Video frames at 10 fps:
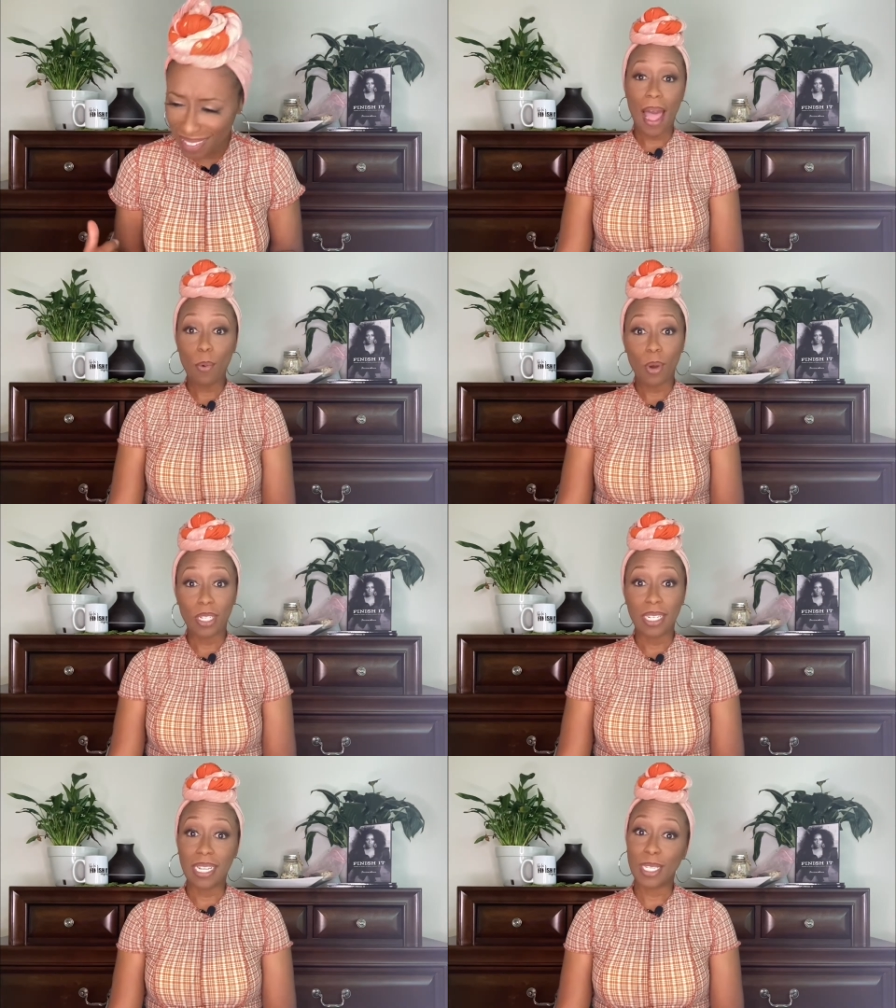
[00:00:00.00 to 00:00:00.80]
I want
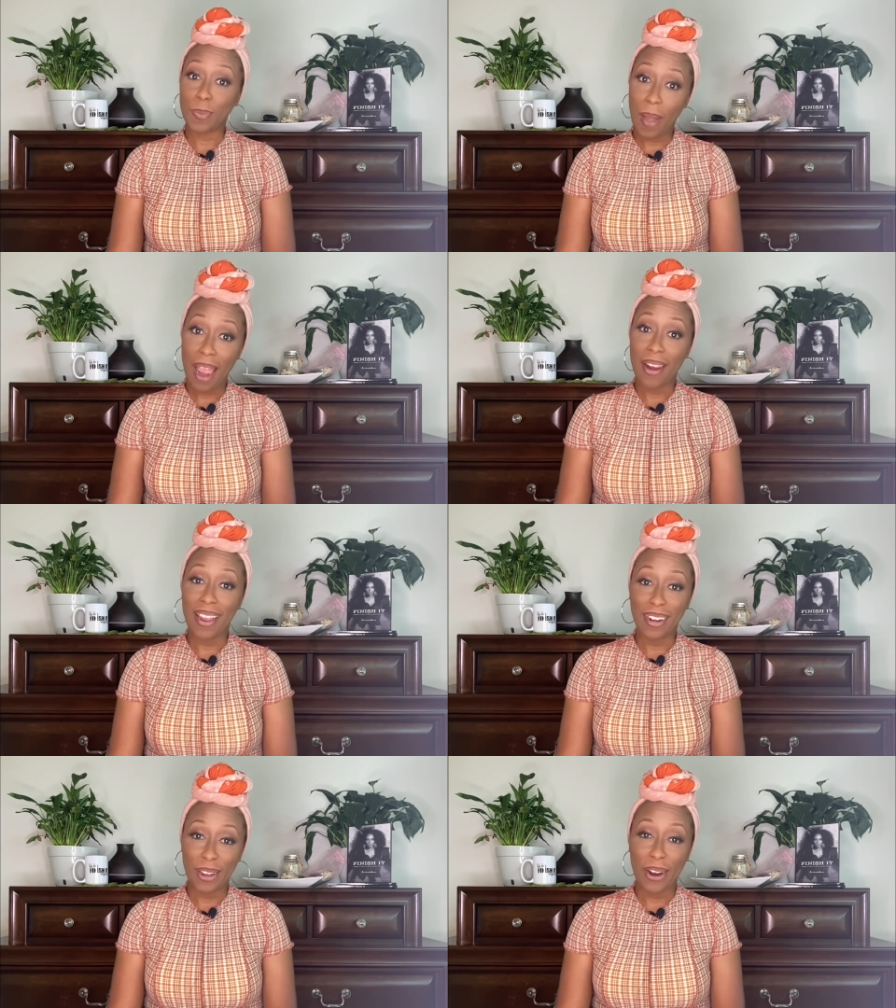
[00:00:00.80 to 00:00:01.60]
to inspire
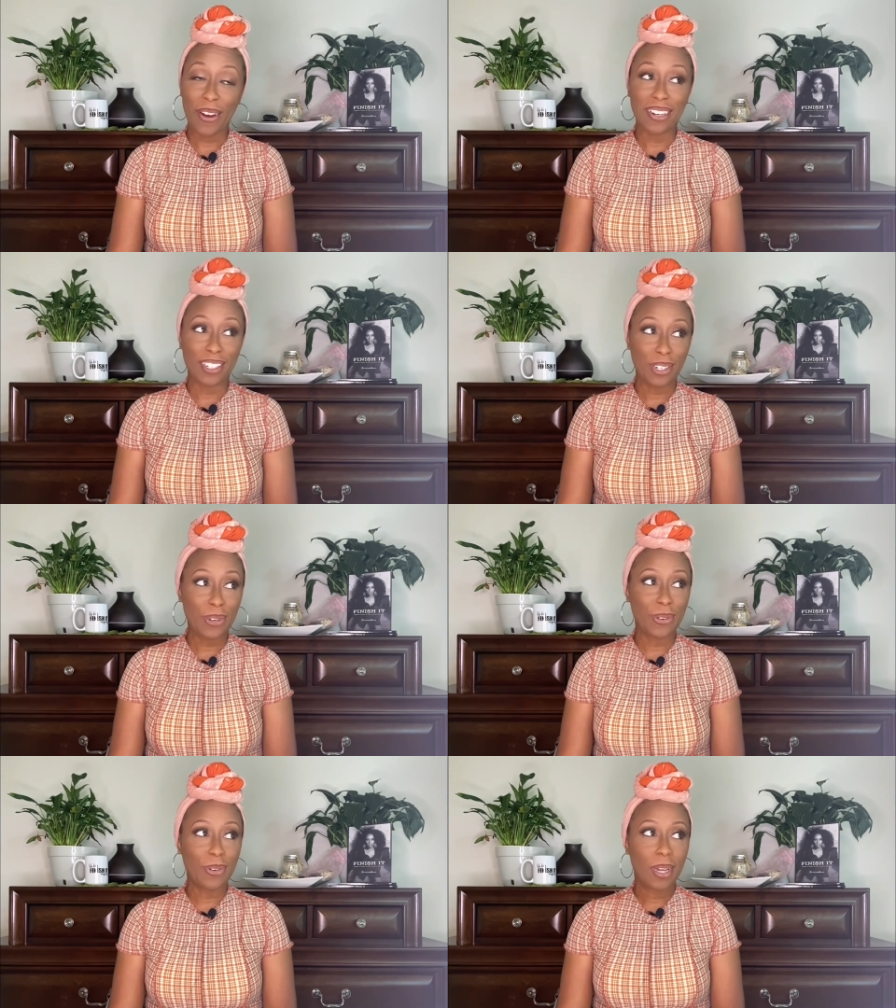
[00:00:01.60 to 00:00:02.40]
and encourage
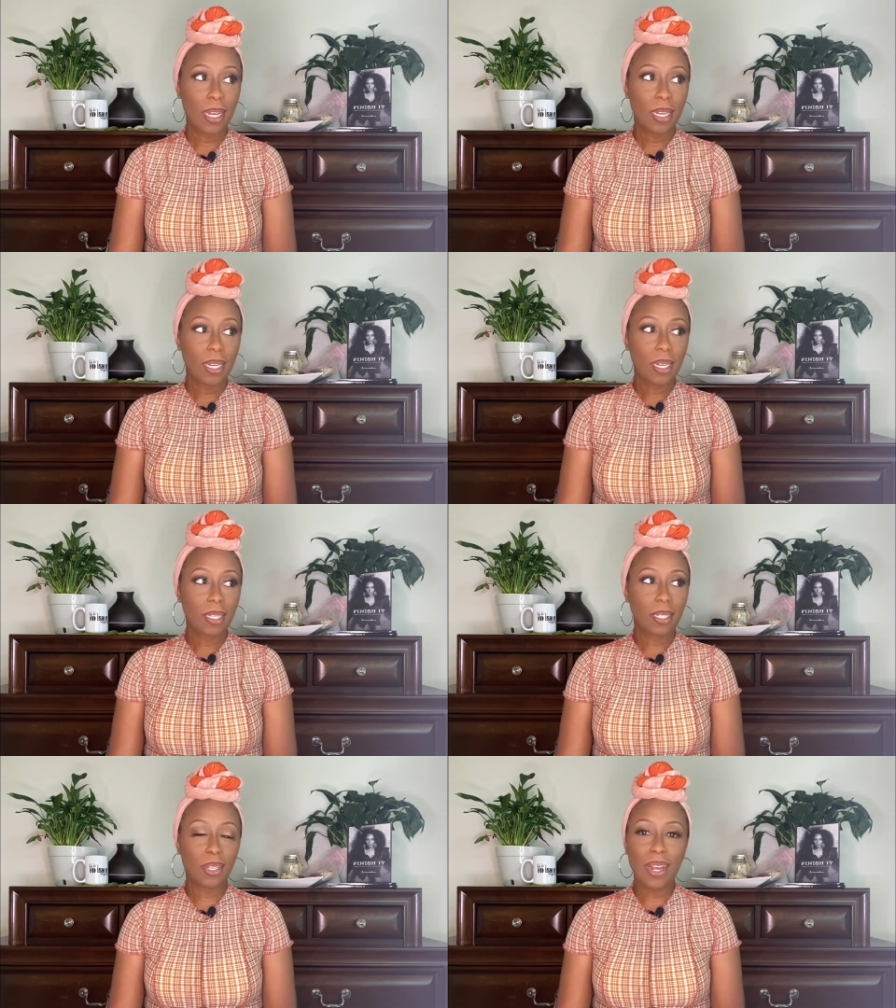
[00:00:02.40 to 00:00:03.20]
you
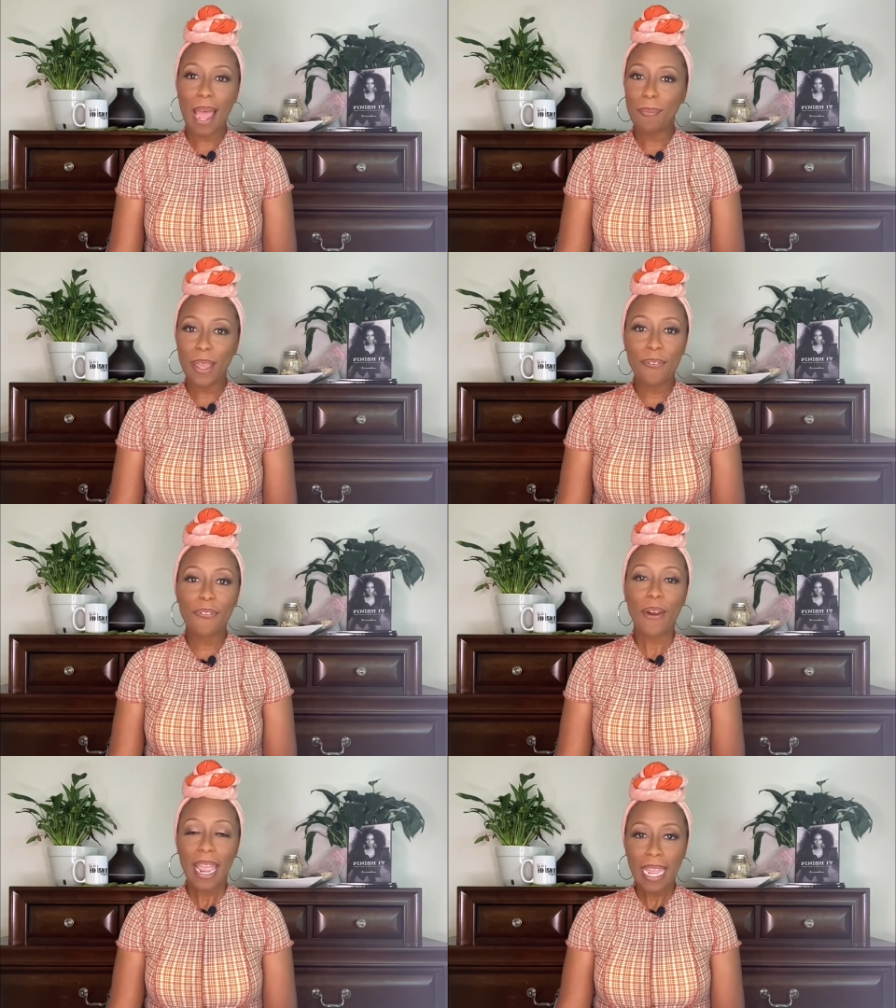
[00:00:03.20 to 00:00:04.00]
to not be
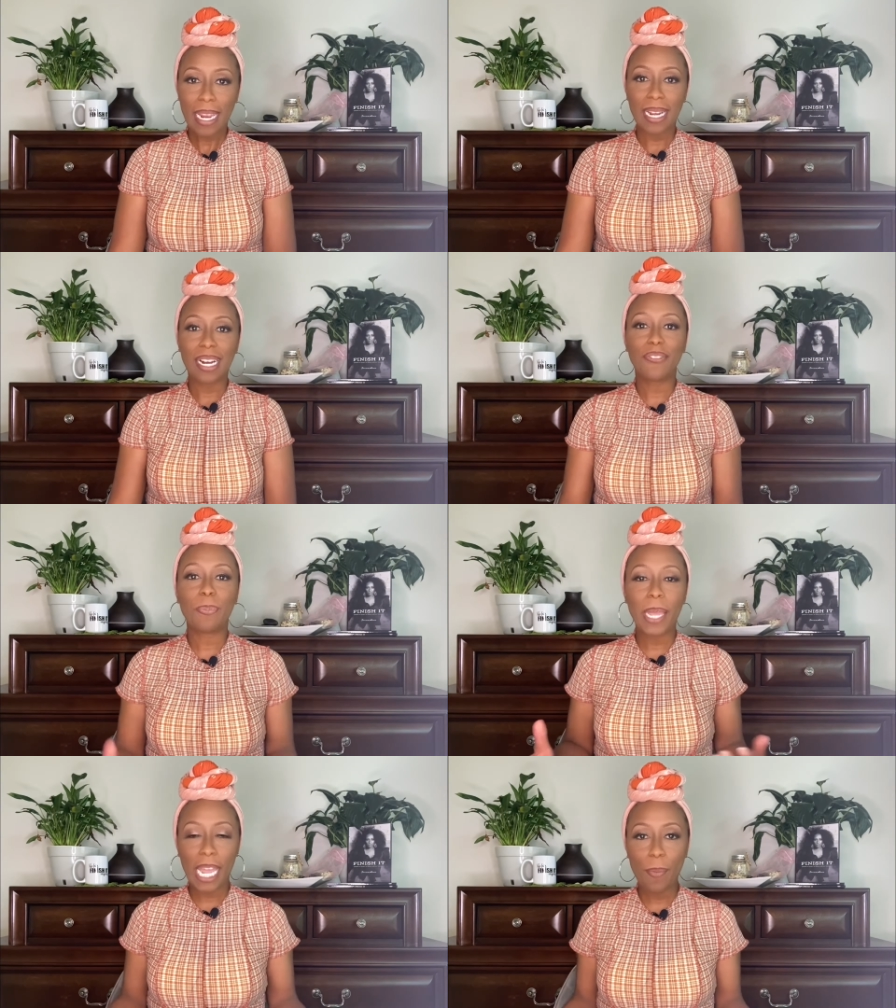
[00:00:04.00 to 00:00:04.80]
afraid of
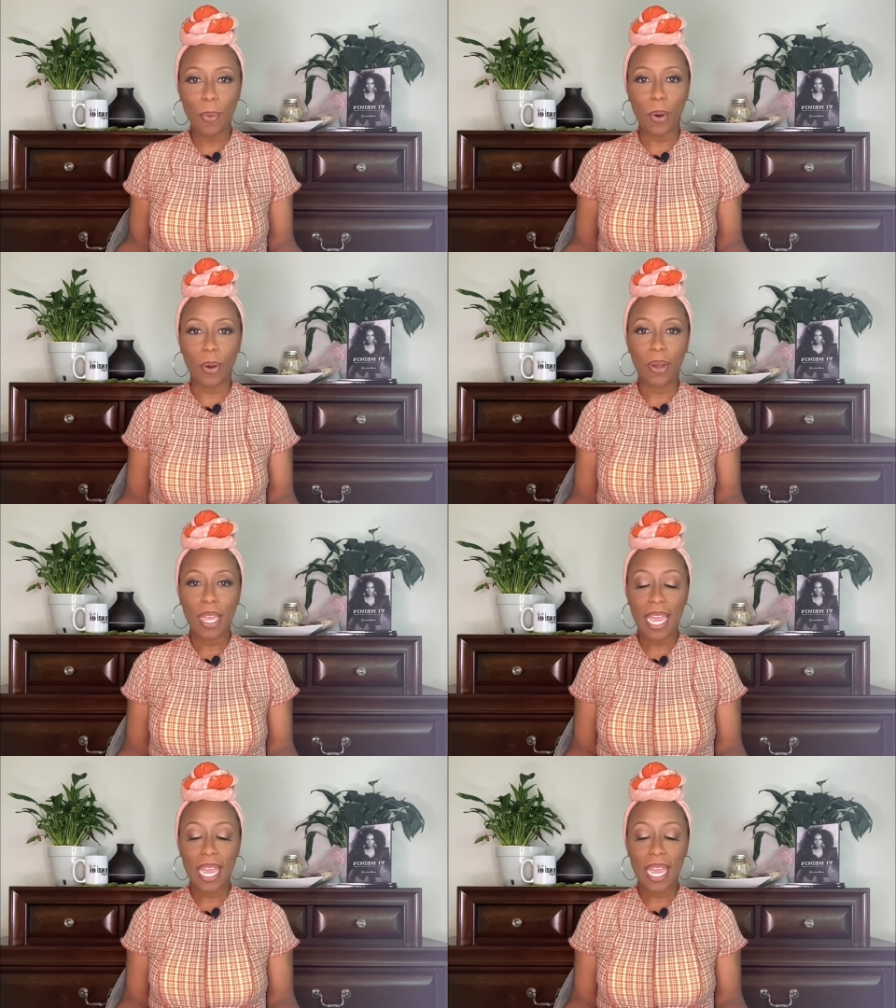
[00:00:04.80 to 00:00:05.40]
people.